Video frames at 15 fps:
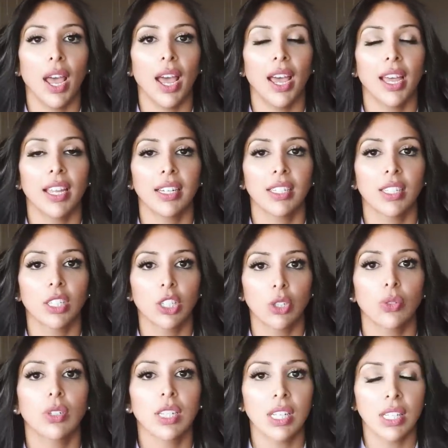and
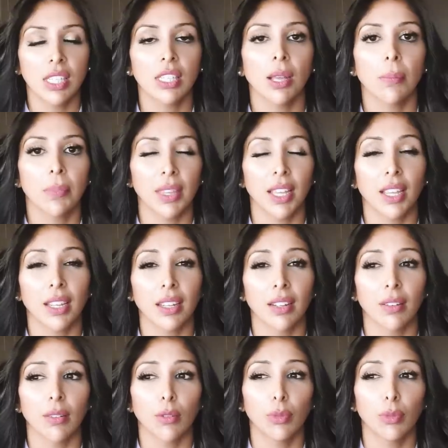you need something